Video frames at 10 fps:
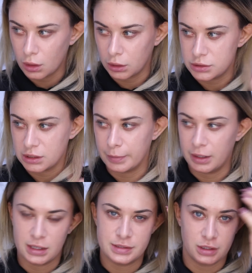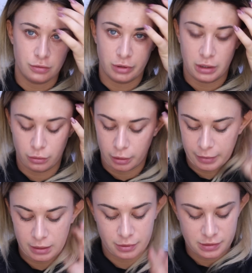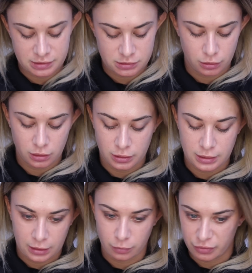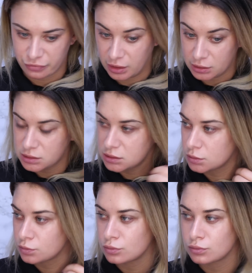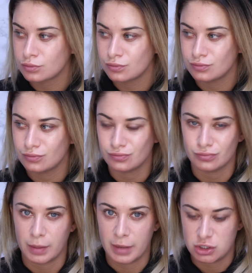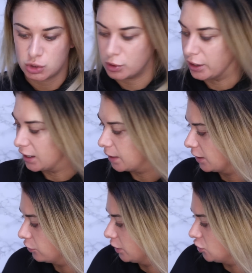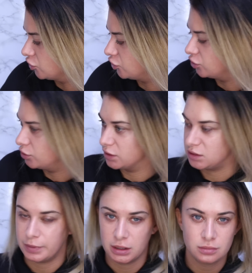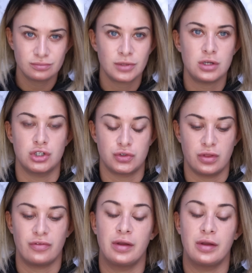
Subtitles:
I can tell my hair's going to really annoy me because it's not out of my face. I might just put a hairband on it just to do this bit, just for the